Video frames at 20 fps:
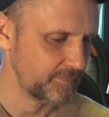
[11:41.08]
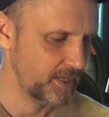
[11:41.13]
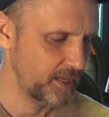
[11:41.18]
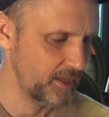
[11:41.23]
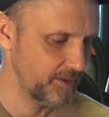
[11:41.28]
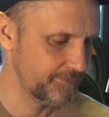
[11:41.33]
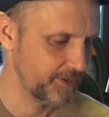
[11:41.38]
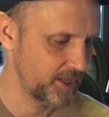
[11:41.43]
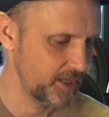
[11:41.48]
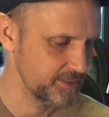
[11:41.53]

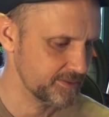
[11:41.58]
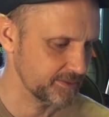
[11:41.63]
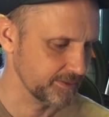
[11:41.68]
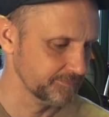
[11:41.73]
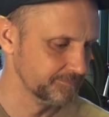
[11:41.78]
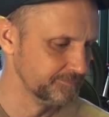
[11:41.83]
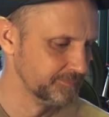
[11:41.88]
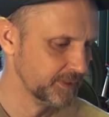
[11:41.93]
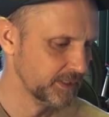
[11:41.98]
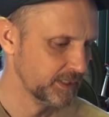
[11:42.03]
of
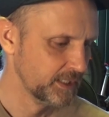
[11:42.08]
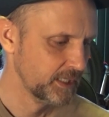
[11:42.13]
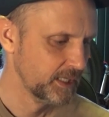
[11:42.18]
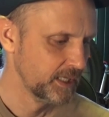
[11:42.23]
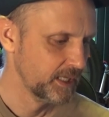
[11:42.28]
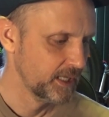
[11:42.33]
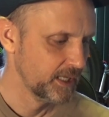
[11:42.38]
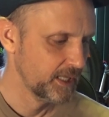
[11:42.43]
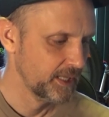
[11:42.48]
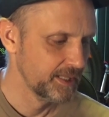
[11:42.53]
awesome.
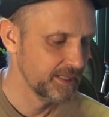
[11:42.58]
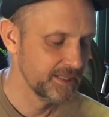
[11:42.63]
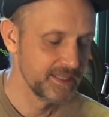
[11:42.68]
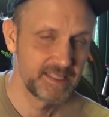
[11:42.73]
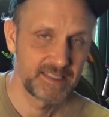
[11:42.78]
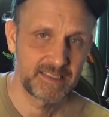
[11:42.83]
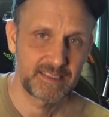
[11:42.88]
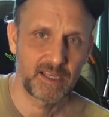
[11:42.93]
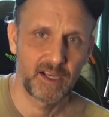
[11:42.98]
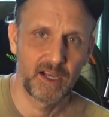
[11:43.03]

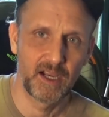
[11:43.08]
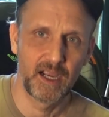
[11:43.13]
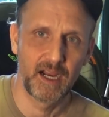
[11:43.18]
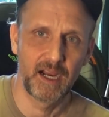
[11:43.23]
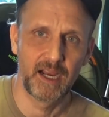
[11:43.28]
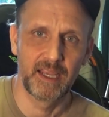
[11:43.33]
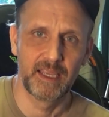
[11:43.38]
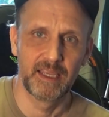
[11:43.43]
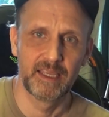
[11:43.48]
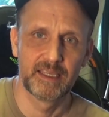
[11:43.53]
This
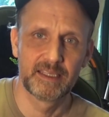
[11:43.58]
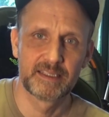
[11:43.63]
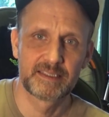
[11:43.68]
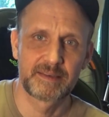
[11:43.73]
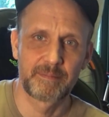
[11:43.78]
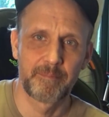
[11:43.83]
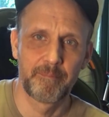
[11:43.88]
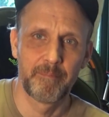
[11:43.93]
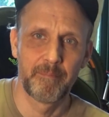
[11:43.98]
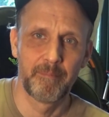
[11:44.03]
car
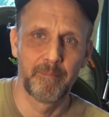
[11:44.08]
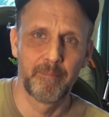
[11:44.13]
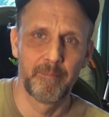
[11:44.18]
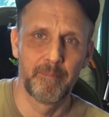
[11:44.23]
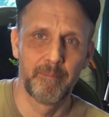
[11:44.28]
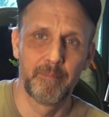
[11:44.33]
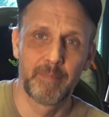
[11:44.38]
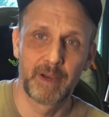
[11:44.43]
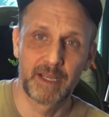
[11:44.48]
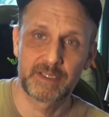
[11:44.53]
is
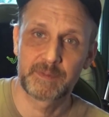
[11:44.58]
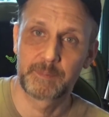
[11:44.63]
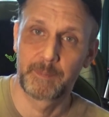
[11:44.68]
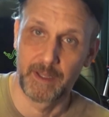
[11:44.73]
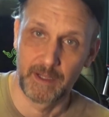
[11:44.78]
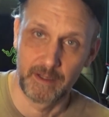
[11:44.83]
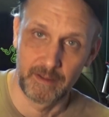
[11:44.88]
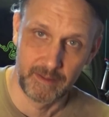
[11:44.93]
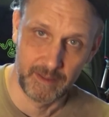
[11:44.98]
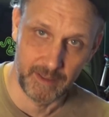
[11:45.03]
much
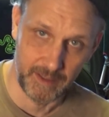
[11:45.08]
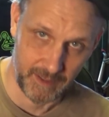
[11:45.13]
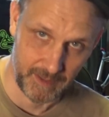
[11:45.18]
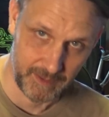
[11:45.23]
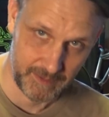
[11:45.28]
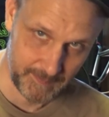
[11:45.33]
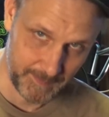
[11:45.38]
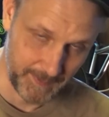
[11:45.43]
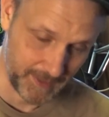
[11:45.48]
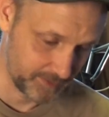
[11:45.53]
better than I
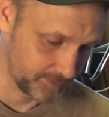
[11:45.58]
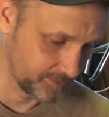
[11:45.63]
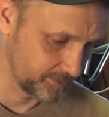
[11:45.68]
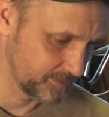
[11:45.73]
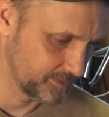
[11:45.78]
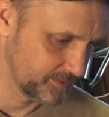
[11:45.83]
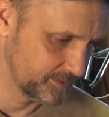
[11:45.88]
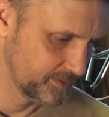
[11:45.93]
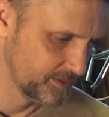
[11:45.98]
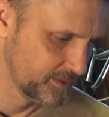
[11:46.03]
expected.